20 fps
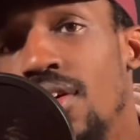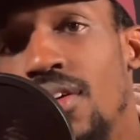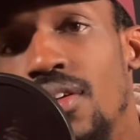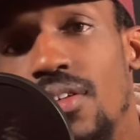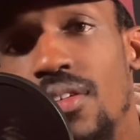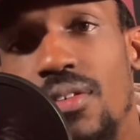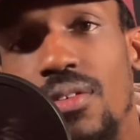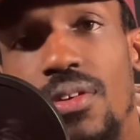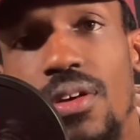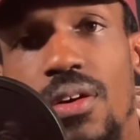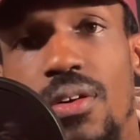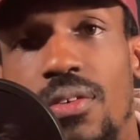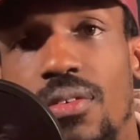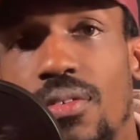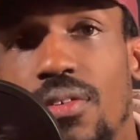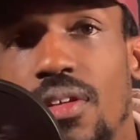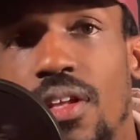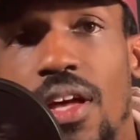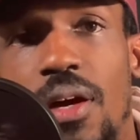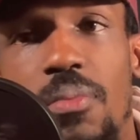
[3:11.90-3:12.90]
You
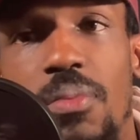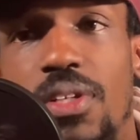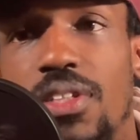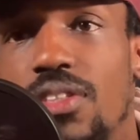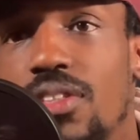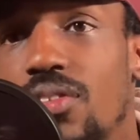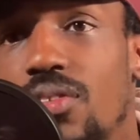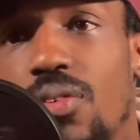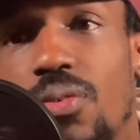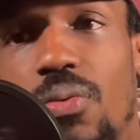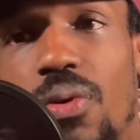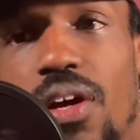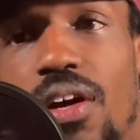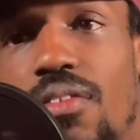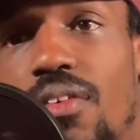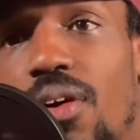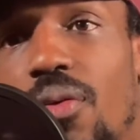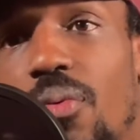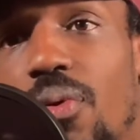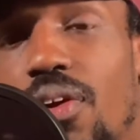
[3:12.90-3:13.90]
know, let me just do
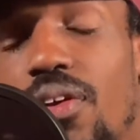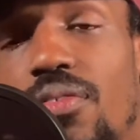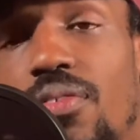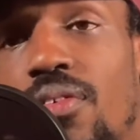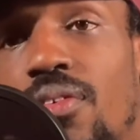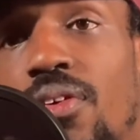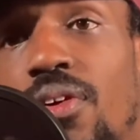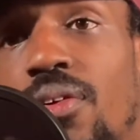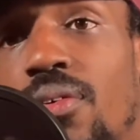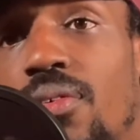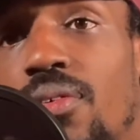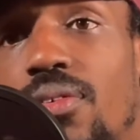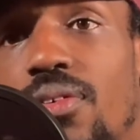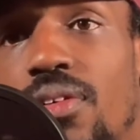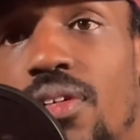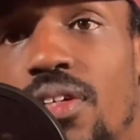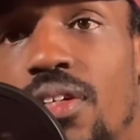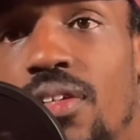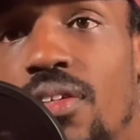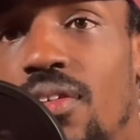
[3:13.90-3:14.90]
whatever I wanted for real.
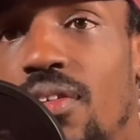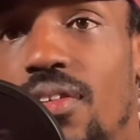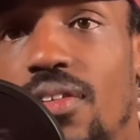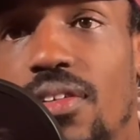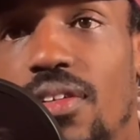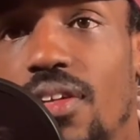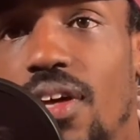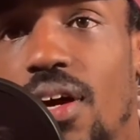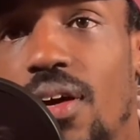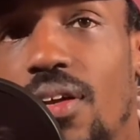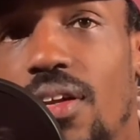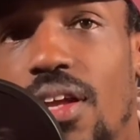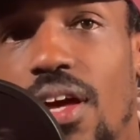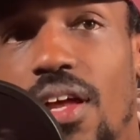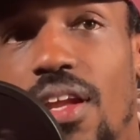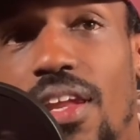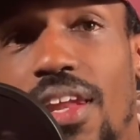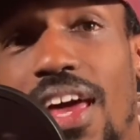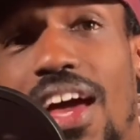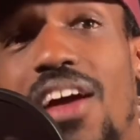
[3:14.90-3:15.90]
And
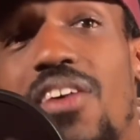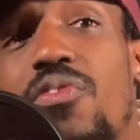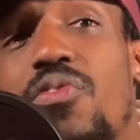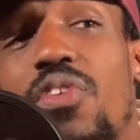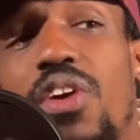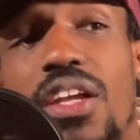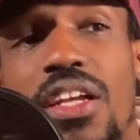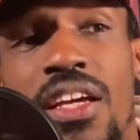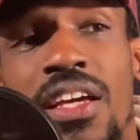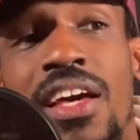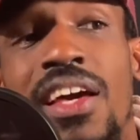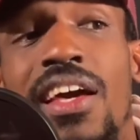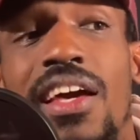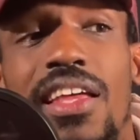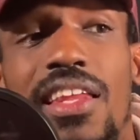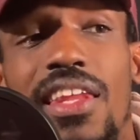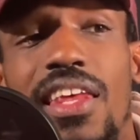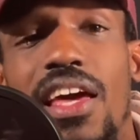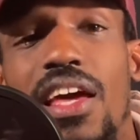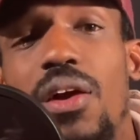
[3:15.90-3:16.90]
that really,
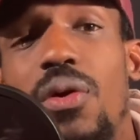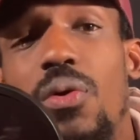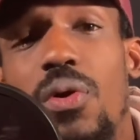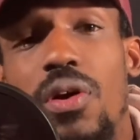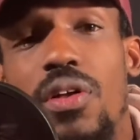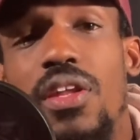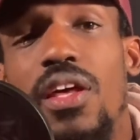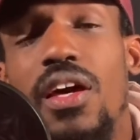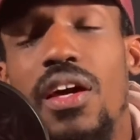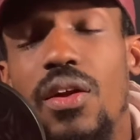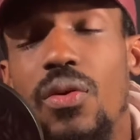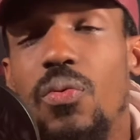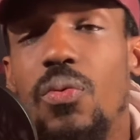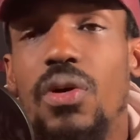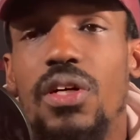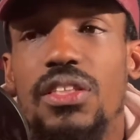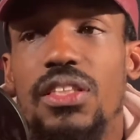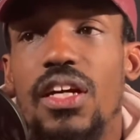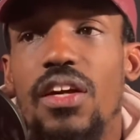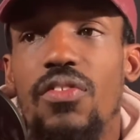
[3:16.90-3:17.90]
they're the
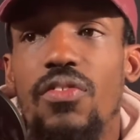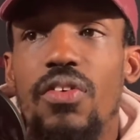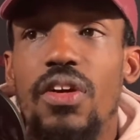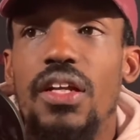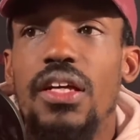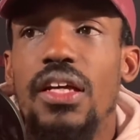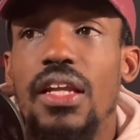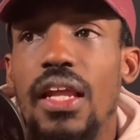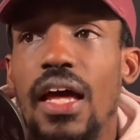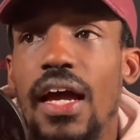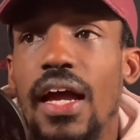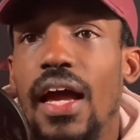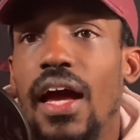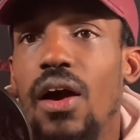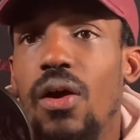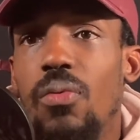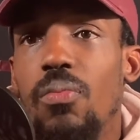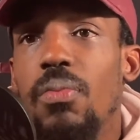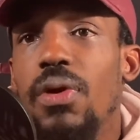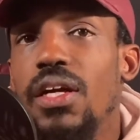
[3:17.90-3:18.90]
ones that really like
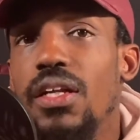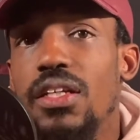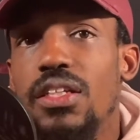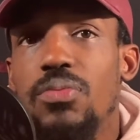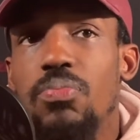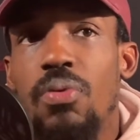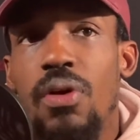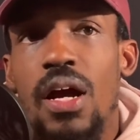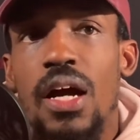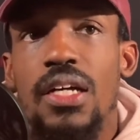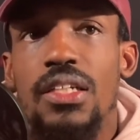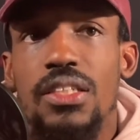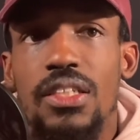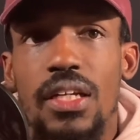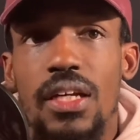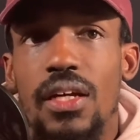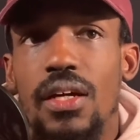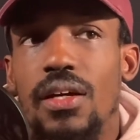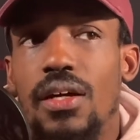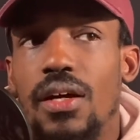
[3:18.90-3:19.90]
helped make this
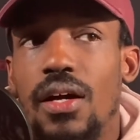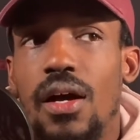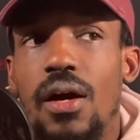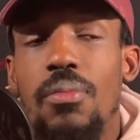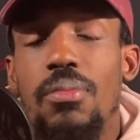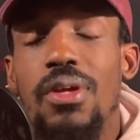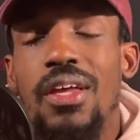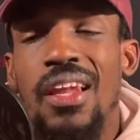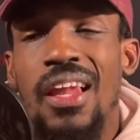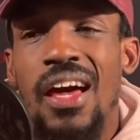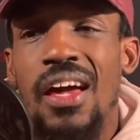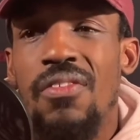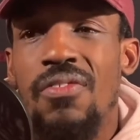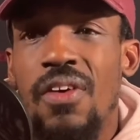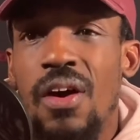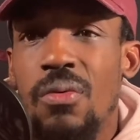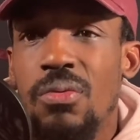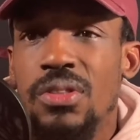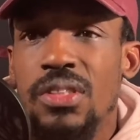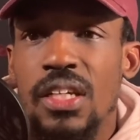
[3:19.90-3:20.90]
project come to life,
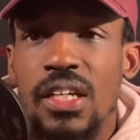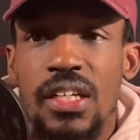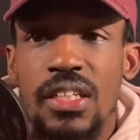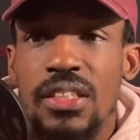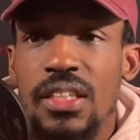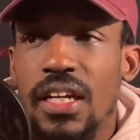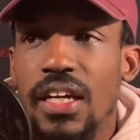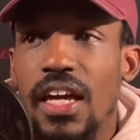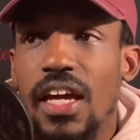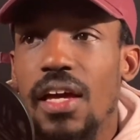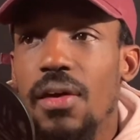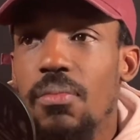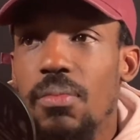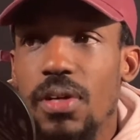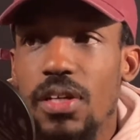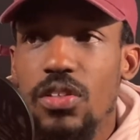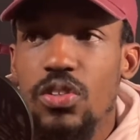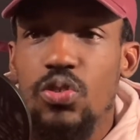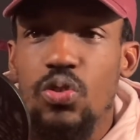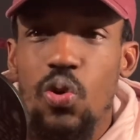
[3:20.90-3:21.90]
I would say, because they gave
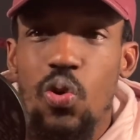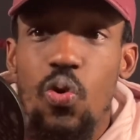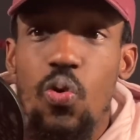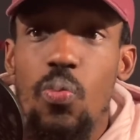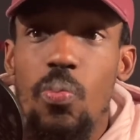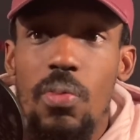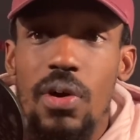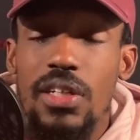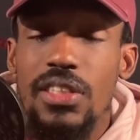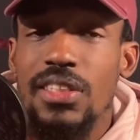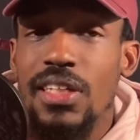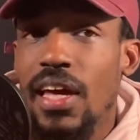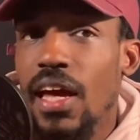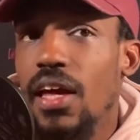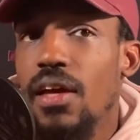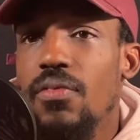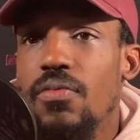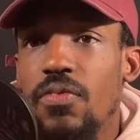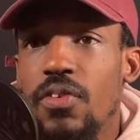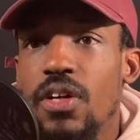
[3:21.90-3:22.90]
me so much
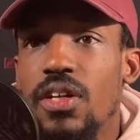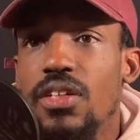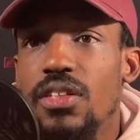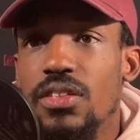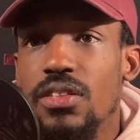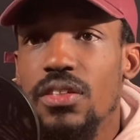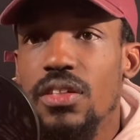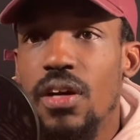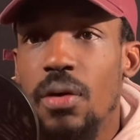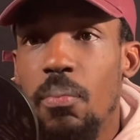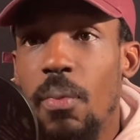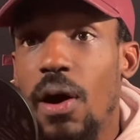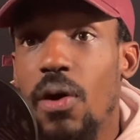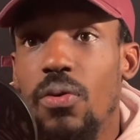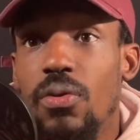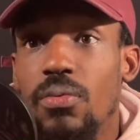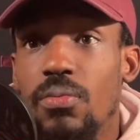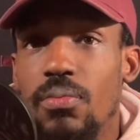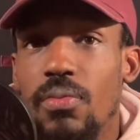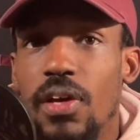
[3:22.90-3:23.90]
game footage of
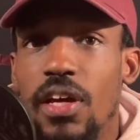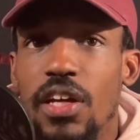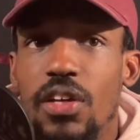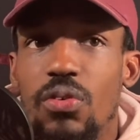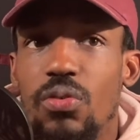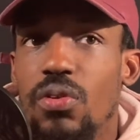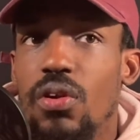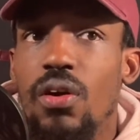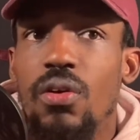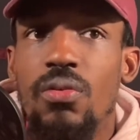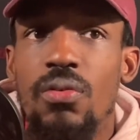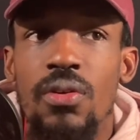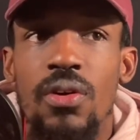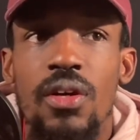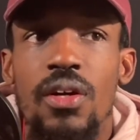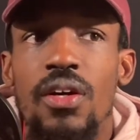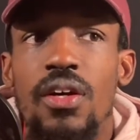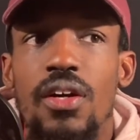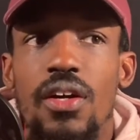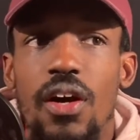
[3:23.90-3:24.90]
Malcolm. And you know,
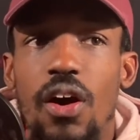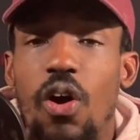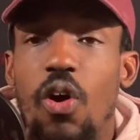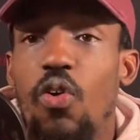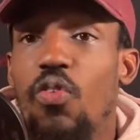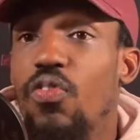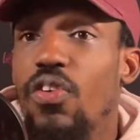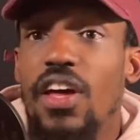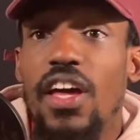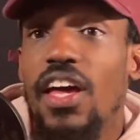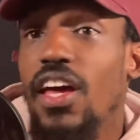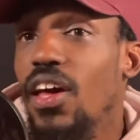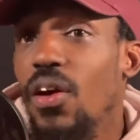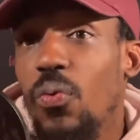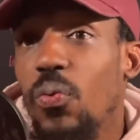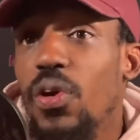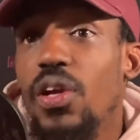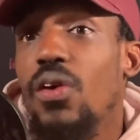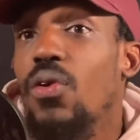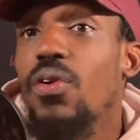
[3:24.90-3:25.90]
over here
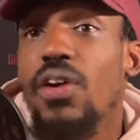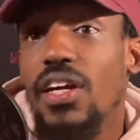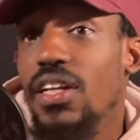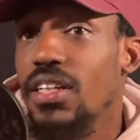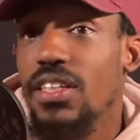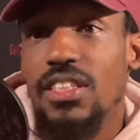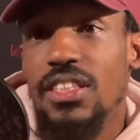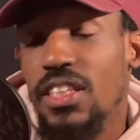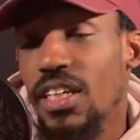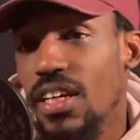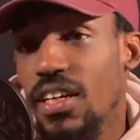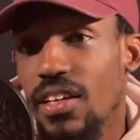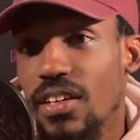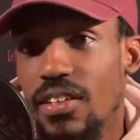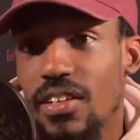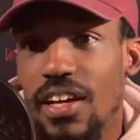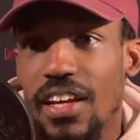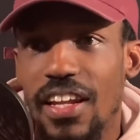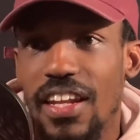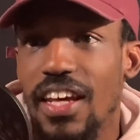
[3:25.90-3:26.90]
we don't get to see
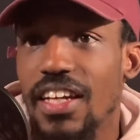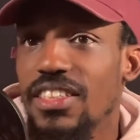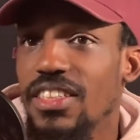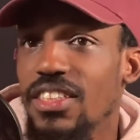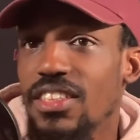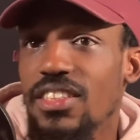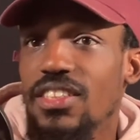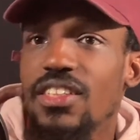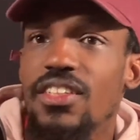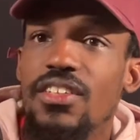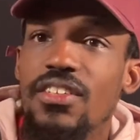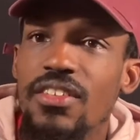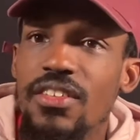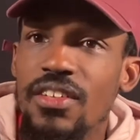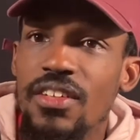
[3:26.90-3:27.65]
it unless it's a